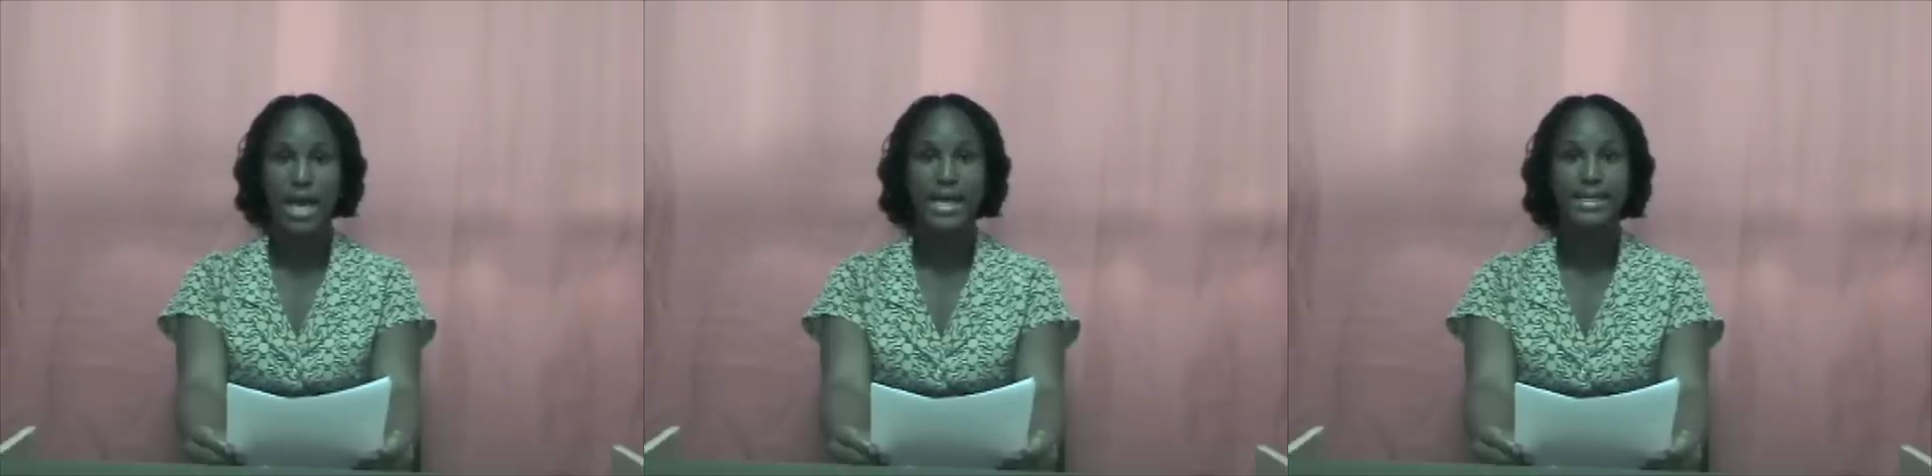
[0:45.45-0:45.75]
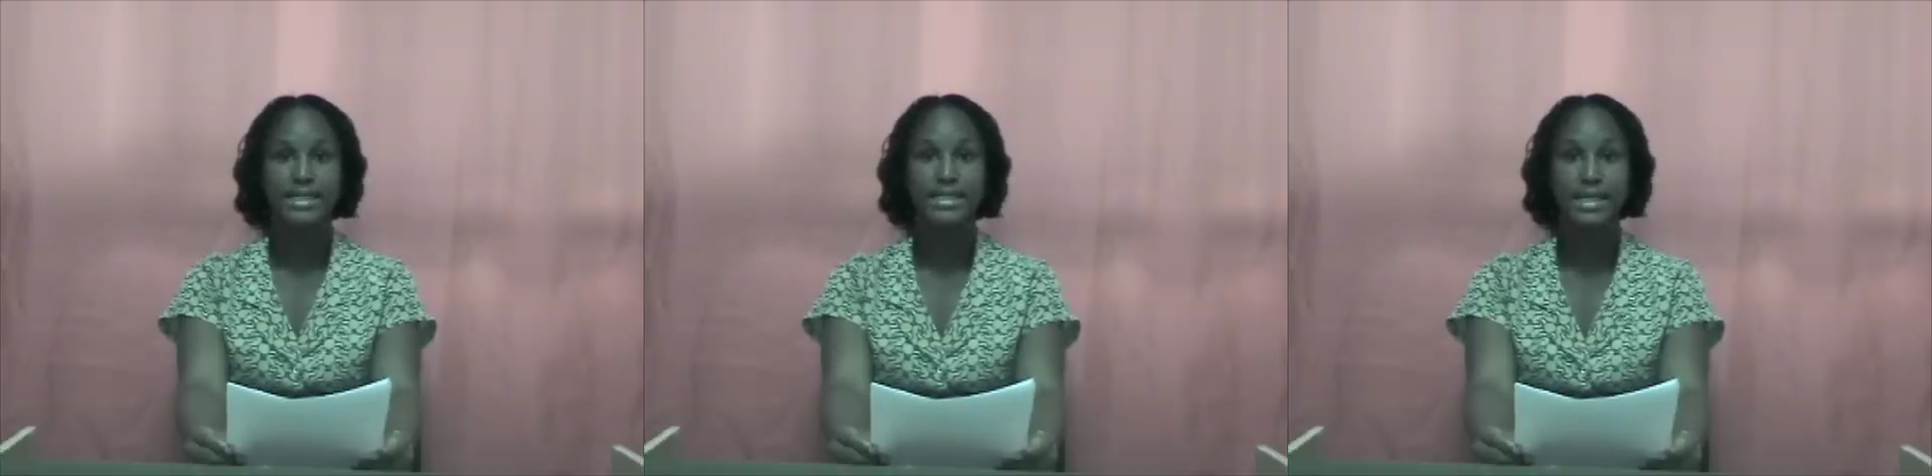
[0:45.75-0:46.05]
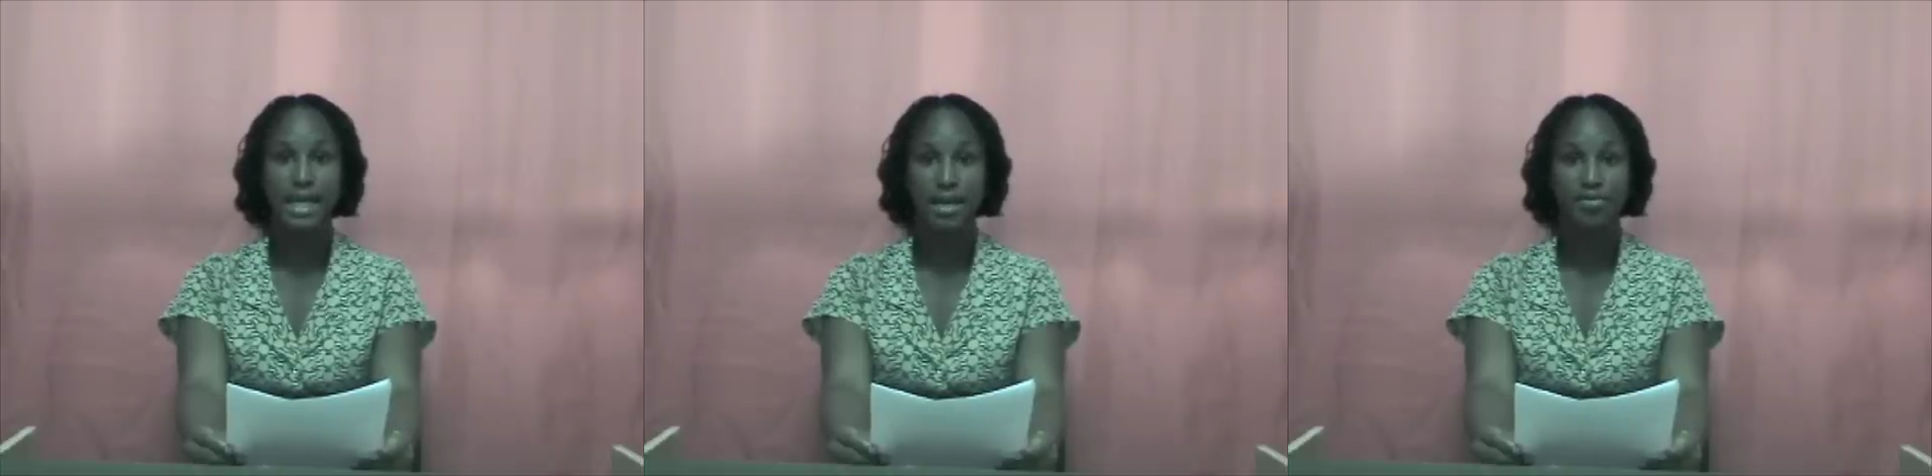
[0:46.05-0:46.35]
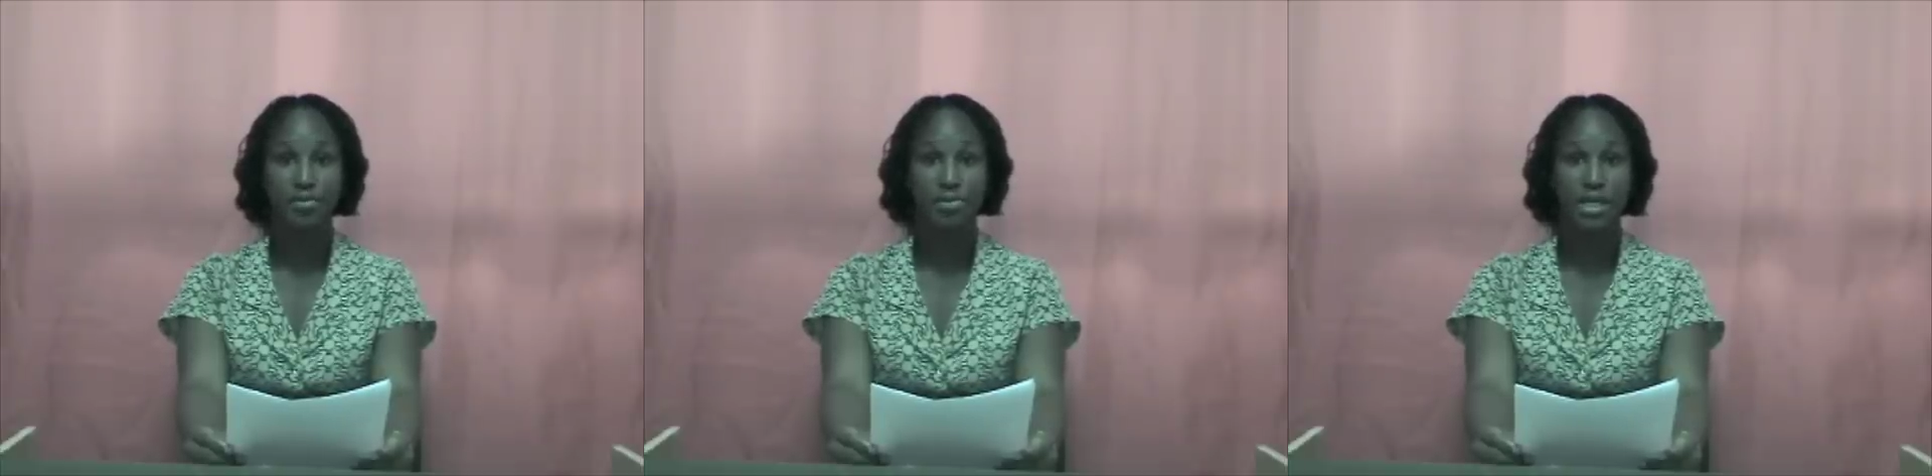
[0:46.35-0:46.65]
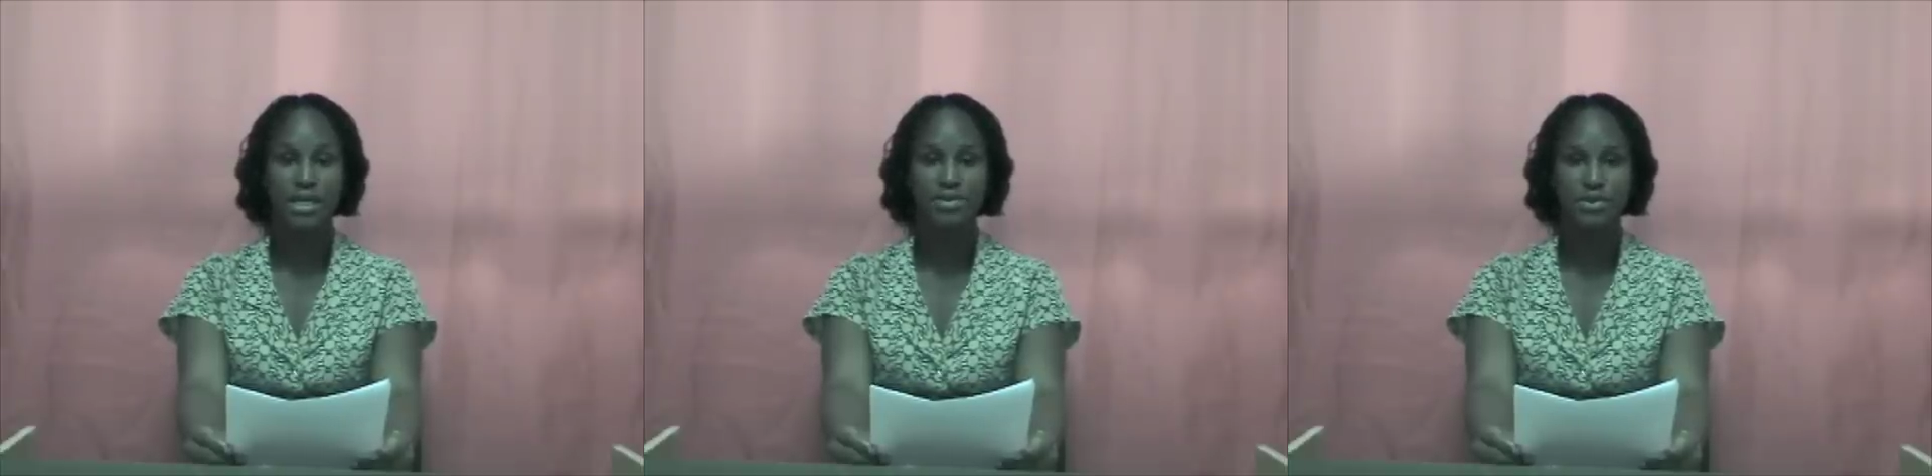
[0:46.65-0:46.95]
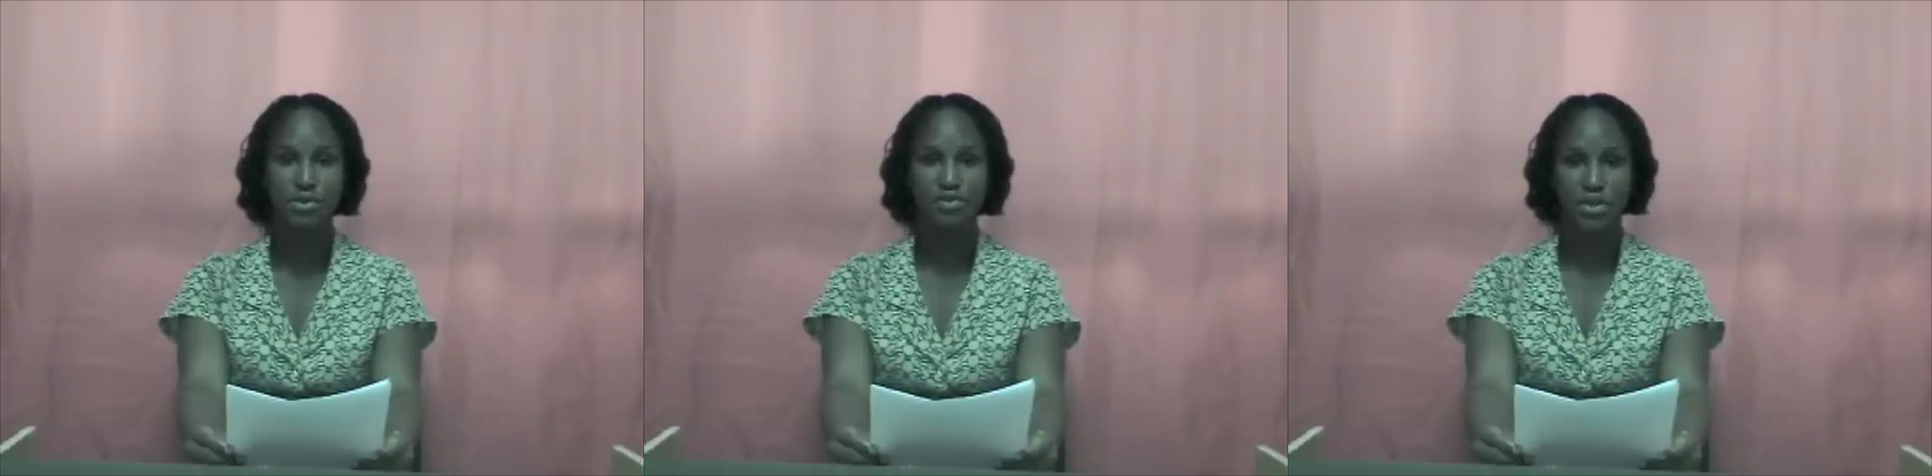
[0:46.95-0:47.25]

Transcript: and need the help to pay them school